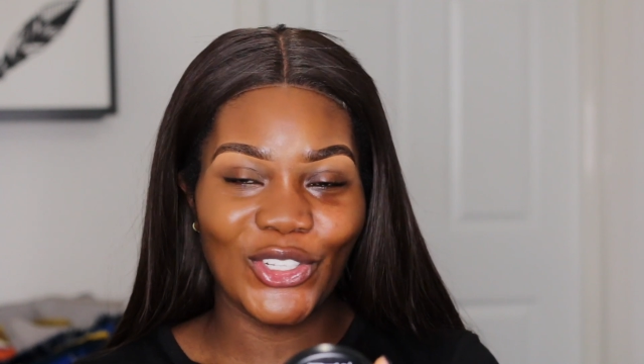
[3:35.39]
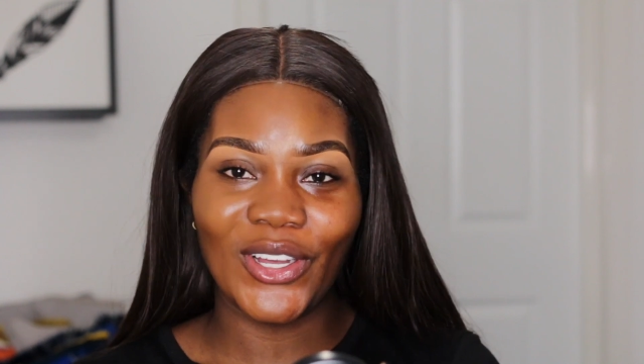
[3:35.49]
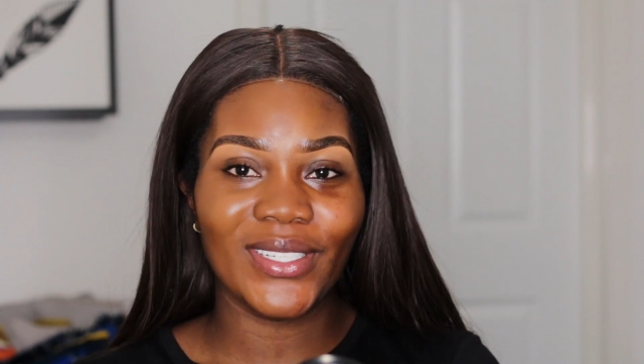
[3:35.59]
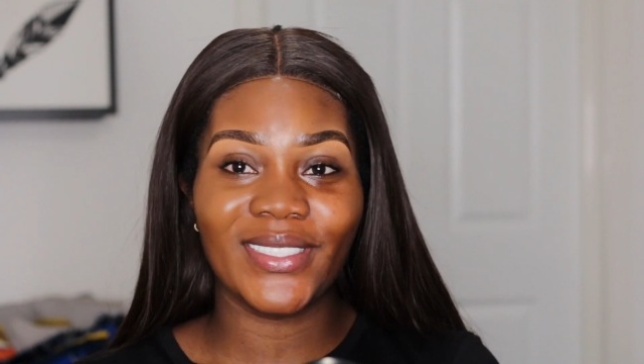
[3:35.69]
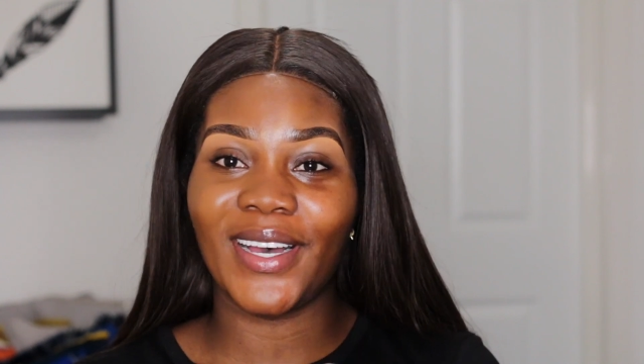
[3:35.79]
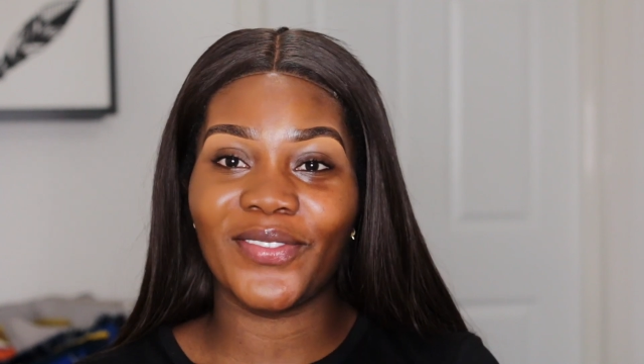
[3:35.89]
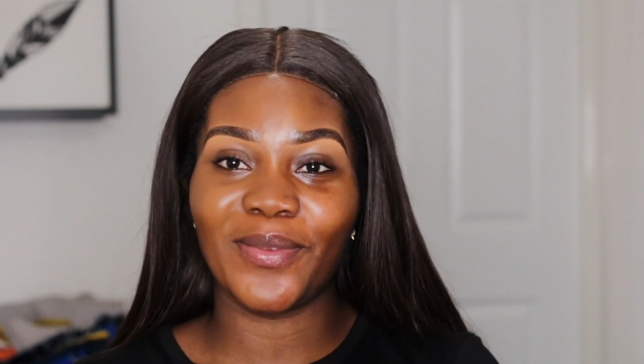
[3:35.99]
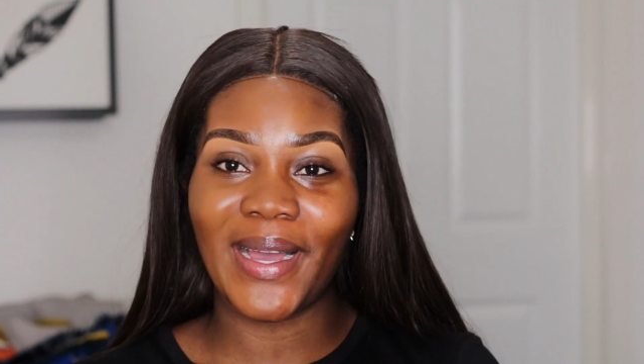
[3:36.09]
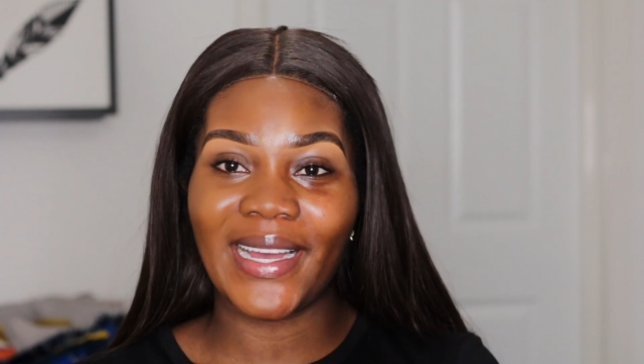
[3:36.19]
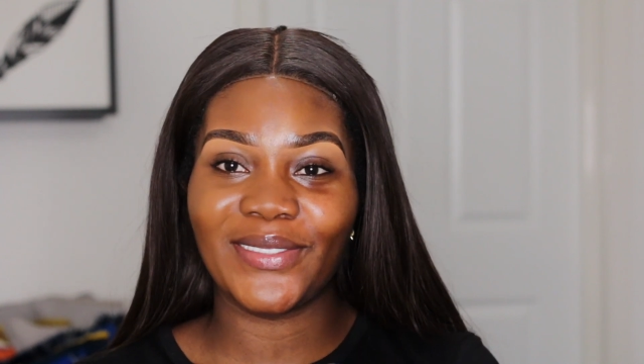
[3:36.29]
not a
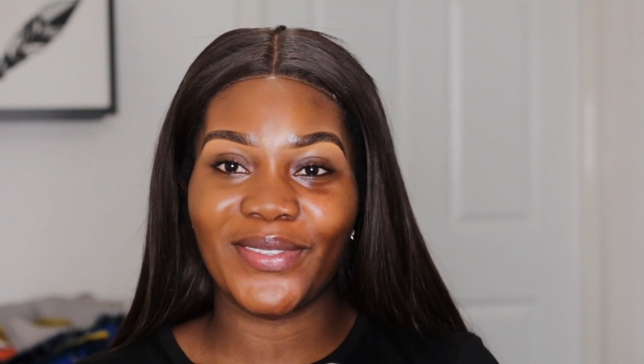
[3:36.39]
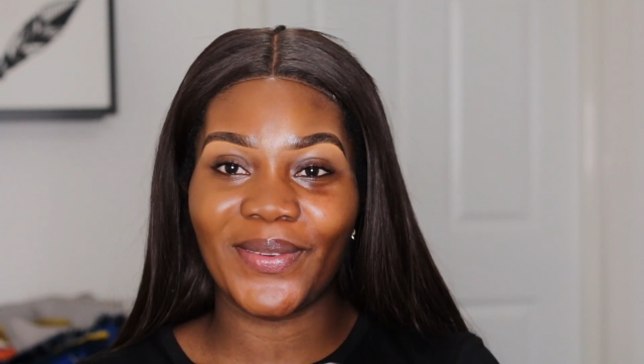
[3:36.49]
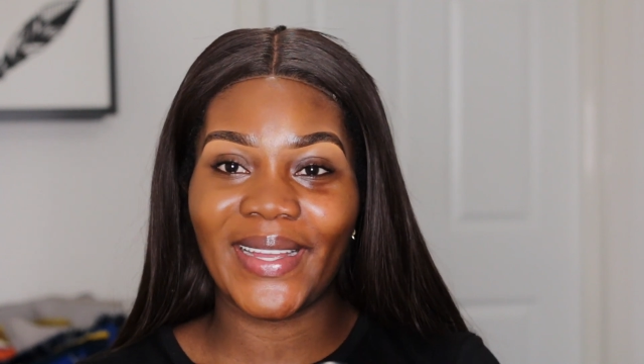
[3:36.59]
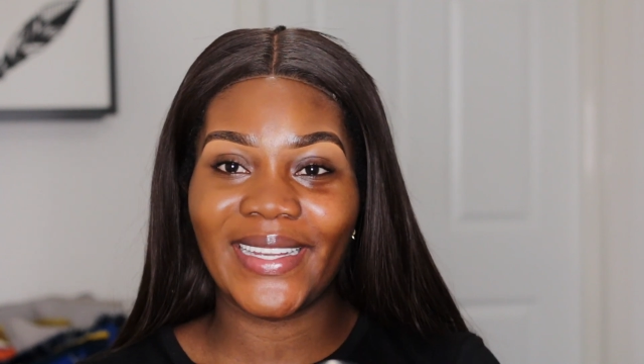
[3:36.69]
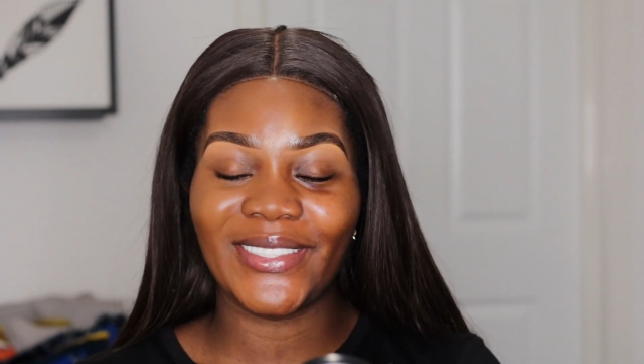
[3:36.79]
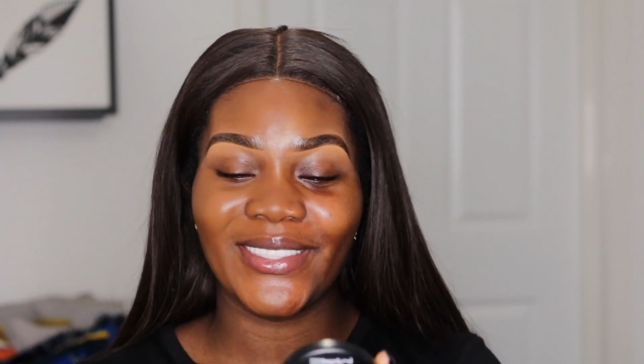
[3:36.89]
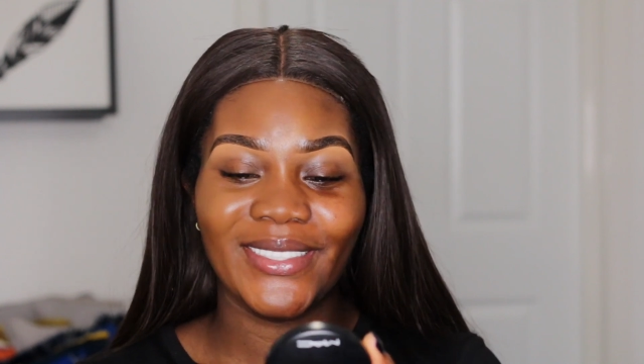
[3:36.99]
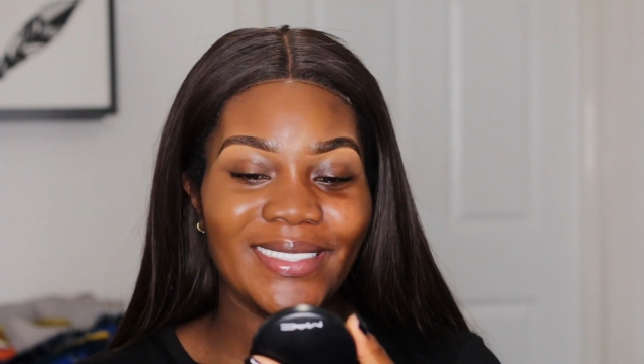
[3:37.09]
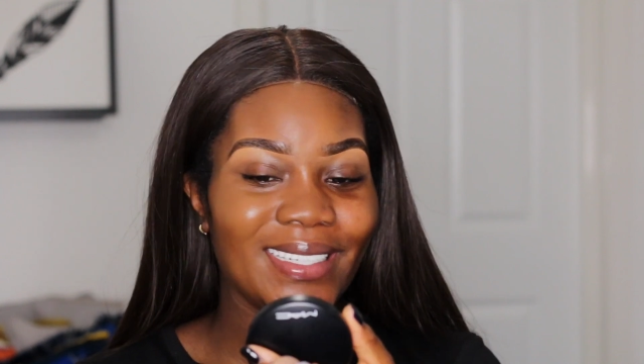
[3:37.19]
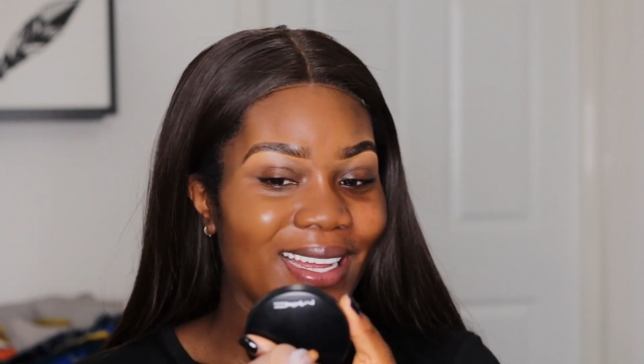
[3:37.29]
soft matte
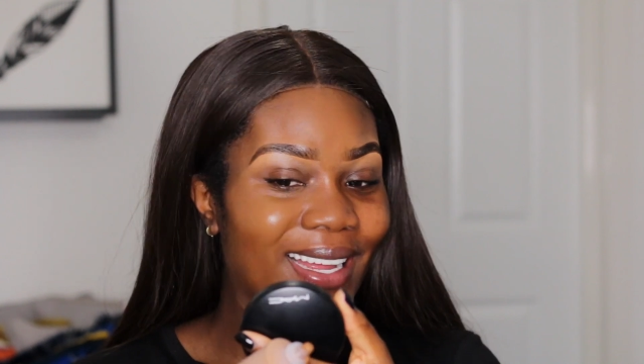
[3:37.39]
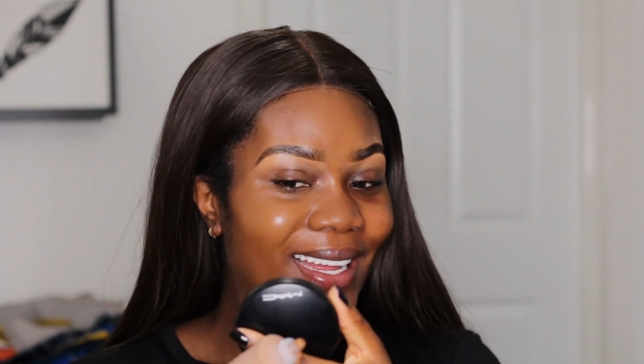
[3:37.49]
foundation.